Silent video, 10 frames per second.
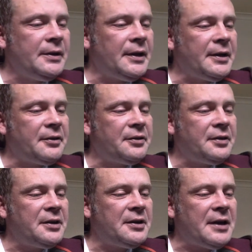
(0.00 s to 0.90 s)
And I
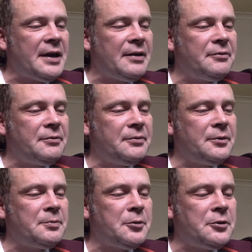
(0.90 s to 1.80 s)
think I have
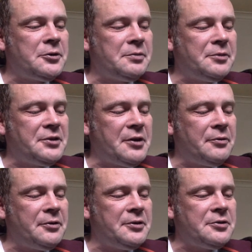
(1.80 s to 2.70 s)
possibly dealt
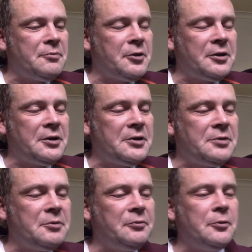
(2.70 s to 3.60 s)
with these on one
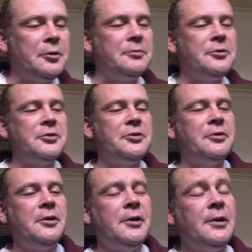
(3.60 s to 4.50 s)
occasion before. I'm not sure.
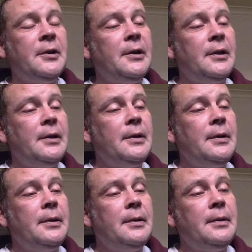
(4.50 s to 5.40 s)

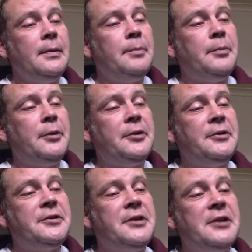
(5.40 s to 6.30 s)
But
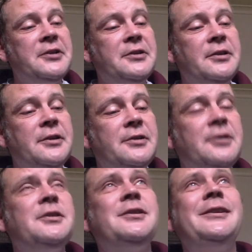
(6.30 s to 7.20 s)
yes,
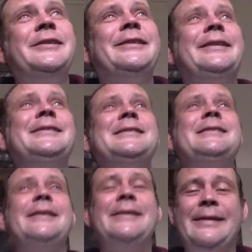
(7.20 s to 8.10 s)
slightly,
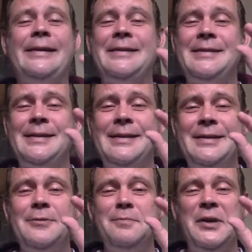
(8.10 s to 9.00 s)
just a
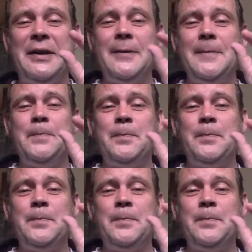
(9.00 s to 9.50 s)
little bit,